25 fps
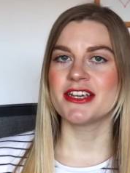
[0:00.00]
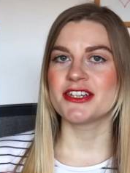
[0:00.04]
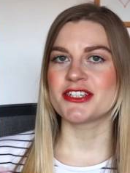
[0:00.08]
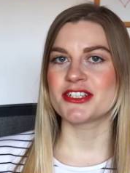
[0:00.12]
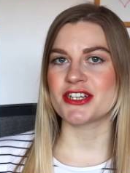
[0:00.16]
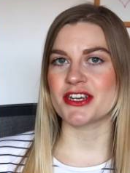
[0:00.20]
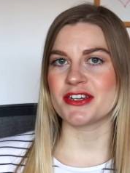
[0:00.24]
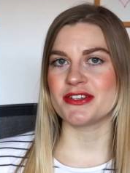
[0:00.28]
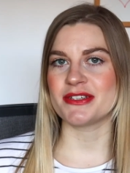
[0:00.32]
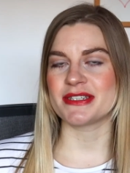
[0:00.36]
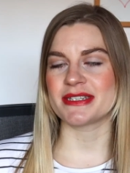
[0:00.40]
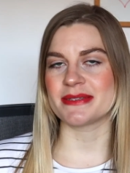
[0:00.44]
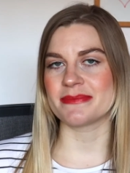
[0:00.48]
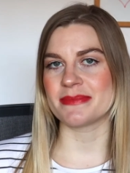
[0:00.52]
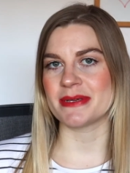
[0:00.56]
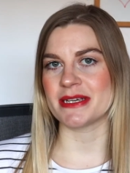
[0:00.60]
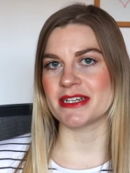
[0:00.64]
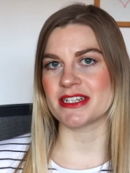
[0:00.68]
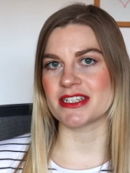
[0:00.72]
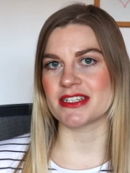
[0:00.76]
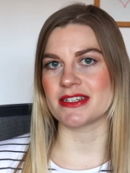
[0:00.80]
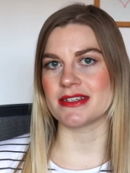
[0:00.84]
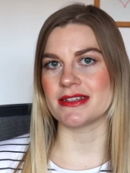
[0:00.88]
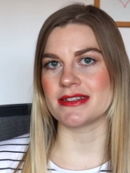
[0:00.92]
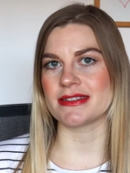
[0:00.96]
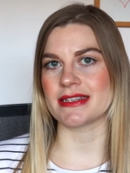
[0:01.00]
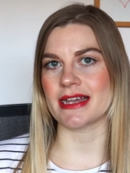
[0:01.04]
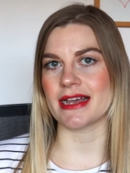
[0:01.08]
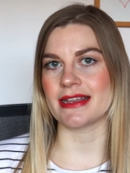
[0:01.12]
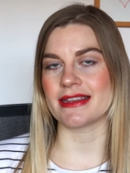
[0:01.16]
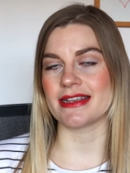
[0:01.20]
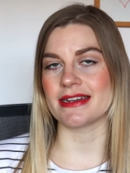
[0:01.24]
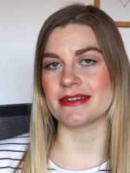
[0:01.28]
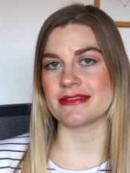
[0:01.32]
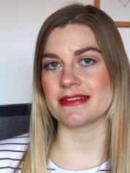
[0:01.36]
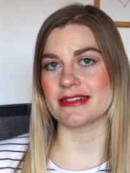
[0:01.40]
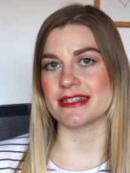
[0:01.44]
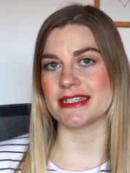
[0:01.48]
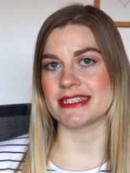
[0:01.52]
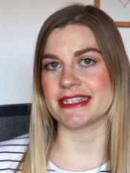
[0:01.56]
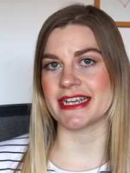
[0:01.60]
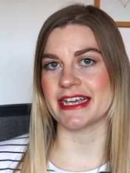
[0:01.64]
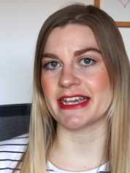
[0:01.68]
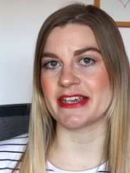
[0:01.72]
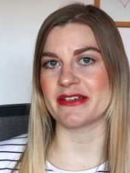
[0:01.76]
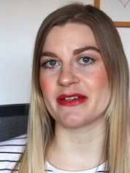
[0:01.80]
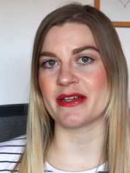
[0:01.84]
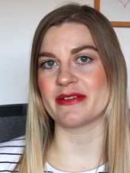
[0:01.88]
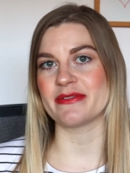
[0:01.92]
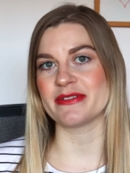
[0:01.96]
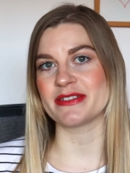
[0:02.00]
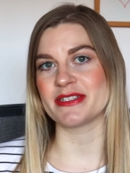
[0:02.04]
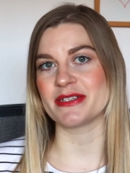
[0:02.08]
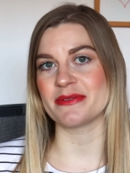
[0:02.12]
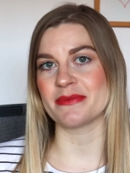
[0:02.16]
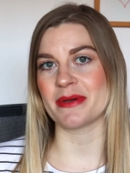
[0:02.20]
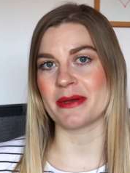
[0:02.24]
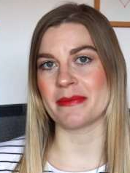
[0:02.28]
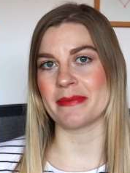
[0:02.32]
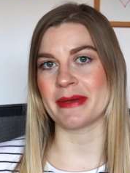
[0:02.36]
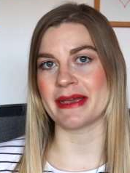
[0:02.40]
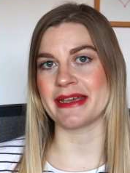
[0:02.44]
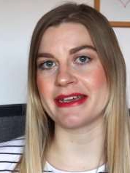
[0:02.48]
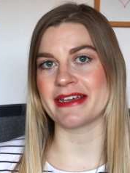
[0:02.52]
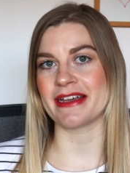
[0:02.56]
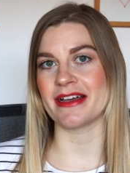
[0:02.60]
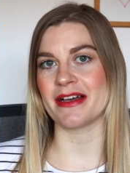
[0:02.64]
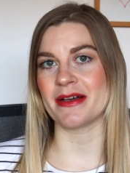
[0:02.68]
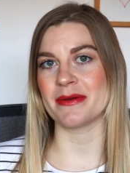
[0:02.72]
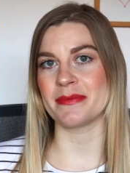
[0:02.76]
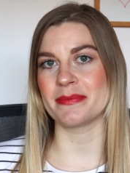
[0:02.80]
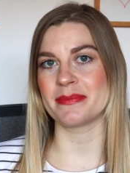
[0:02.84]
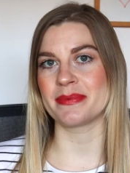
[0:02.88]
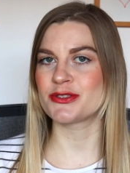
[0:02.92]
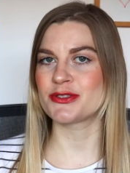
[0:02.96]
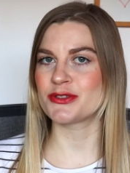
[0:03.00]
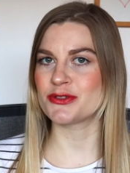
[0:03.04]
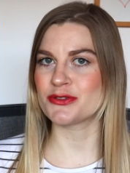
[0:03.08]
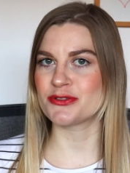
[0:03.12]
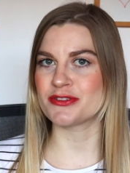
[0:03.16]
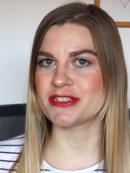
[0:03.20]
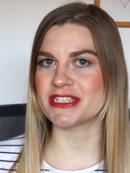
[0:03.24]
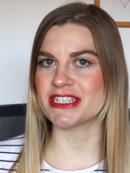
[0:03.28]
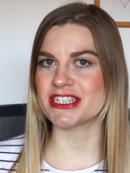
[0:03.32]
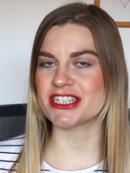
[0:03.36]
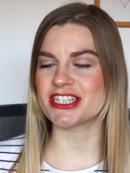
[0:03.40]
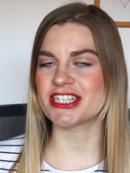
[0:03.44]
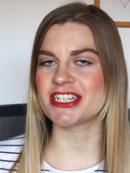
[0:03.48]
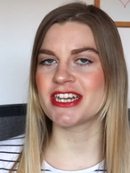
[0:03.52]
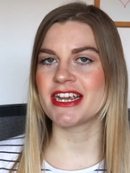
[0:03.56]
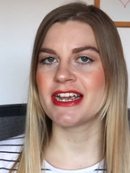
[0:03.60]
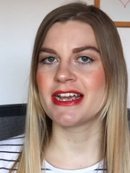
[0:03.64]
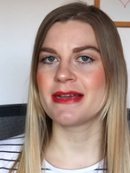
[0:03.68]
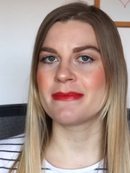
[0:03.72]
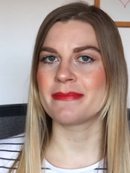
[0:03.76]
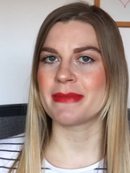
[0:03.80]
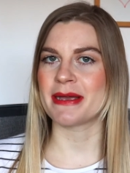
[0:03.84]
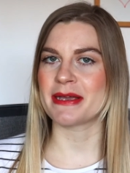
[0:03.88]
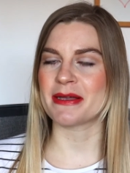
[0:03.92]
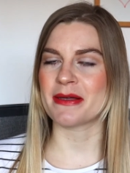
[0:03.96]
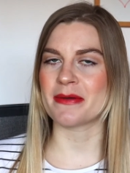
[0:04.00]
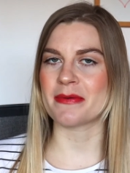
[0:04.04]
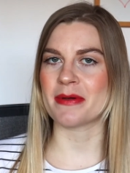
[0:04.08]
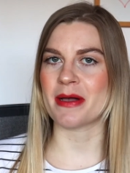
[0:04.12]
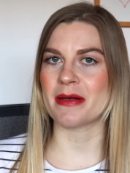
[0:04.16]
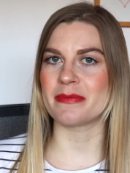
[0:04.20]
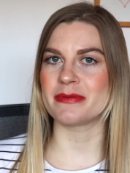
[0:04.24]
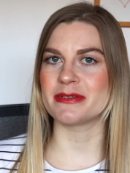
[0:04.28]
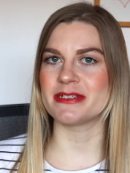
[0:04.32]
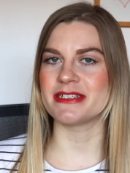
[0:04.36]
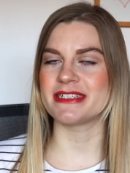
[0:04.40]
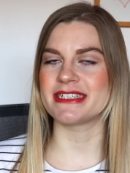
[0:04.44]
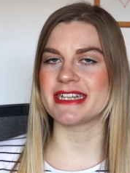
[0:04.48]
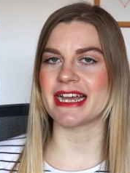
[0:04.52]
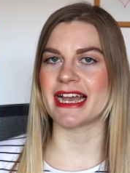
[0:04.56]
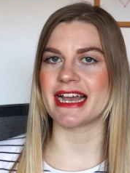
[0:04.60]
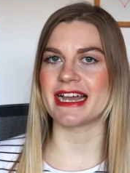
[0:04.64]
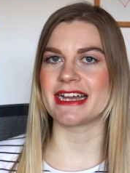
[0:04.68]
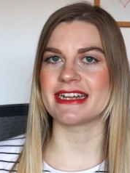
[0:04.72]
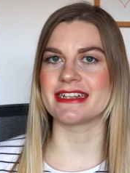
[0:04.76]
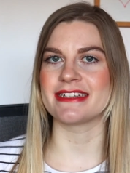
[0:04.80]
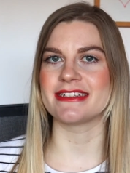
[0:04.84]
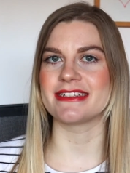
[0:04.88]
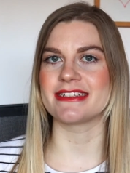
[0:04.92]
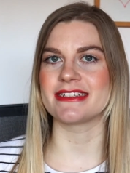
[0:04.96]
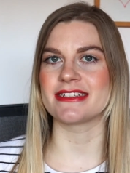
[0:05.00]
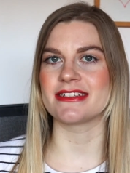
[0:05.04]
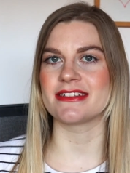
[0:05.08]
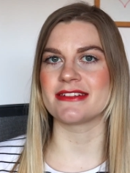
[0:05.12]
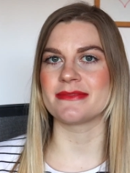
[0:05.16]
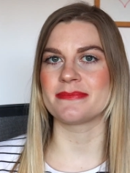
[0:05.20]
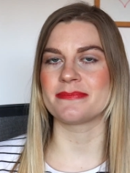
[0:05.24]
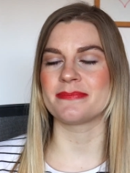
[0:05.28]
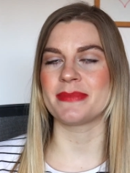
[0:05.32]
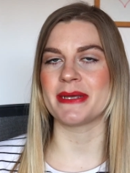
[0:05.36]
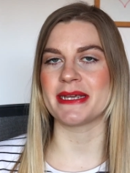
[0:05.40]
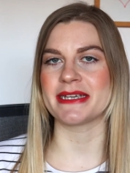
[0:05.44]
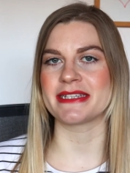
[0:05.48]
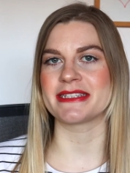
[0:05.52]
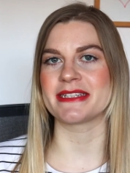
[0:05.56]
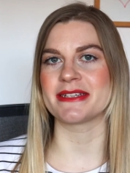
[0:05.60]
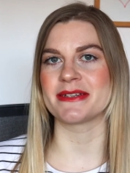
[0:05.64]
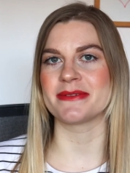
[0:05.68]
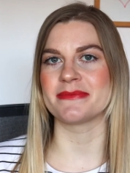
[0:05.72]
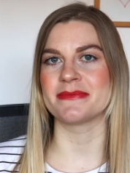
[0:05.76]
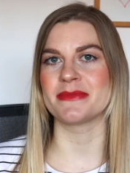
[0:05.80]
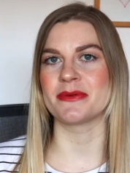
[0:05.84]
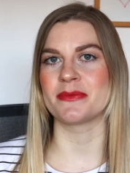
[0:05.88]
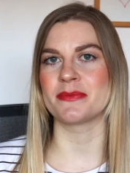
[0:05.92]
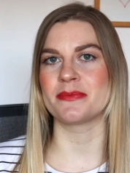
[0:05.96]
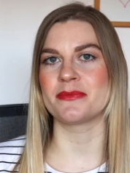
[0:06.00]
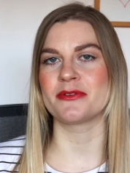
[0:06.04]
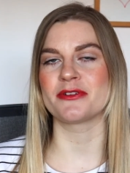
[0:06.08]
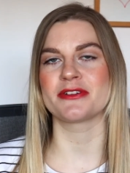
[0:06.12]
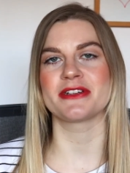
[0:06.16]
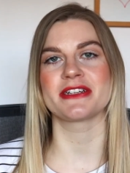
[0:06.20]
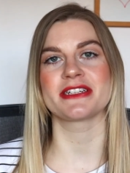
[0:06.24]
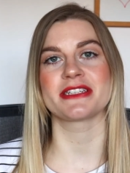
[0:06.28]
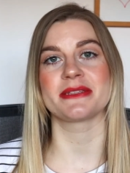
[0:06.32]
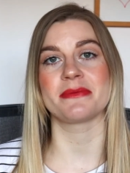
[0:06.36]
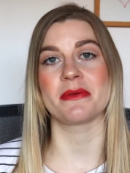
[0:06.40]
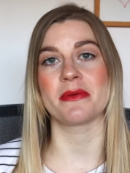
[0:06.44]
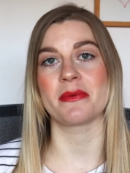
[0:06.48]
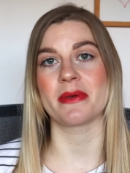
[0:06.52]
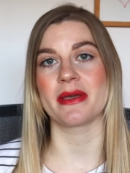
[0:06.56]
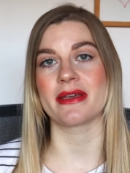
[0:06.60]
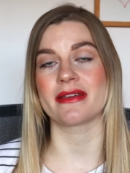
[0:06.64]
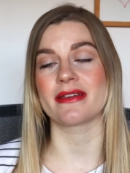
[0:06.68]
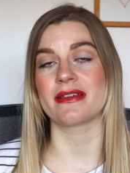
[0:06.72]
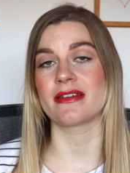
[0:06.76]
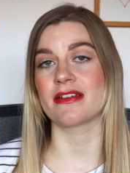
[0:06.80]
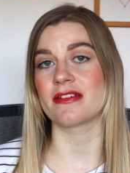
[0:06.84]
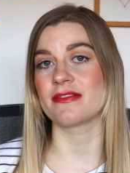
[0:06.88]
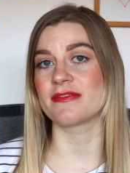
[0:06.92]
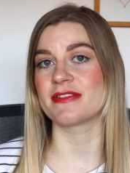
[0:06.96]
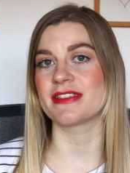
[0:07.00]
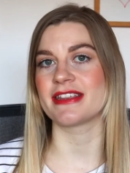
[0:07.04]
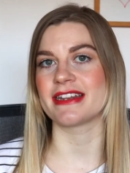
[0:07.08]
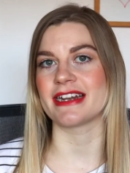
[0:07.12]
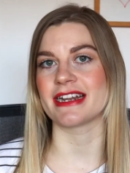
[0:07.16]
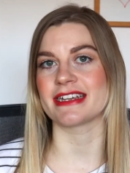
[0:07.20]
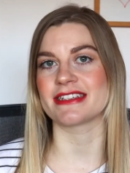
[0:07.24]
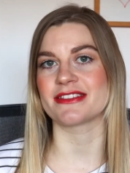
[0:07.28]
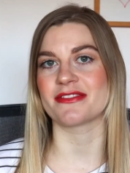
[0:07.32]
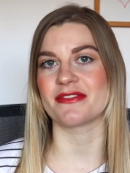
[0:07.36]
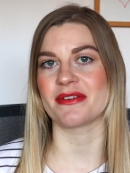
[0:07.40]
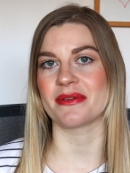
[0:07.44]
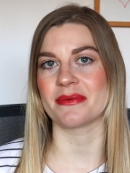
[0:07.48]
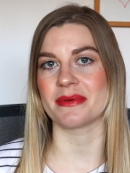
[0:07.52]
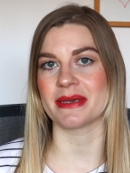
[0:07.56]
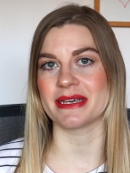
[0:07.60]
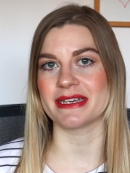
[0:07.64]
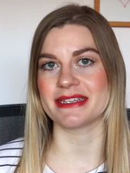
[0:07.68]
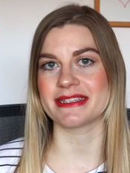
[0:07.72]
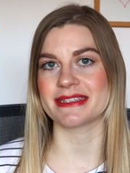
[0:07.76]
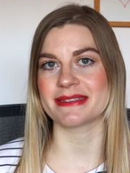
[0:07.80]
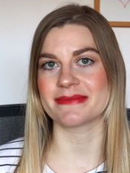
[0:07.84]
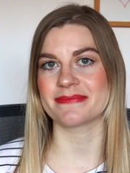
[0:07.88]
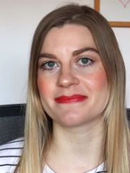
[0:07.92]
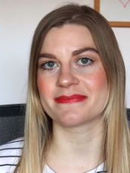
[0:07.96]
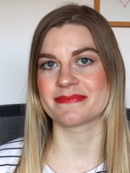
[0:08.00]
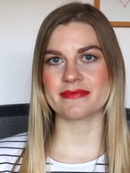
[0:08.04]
show you some pictures, and then I'm gonna take you over to my makeup storage, makeup cupboard, and pick some products to be working on for the next 3 weeks.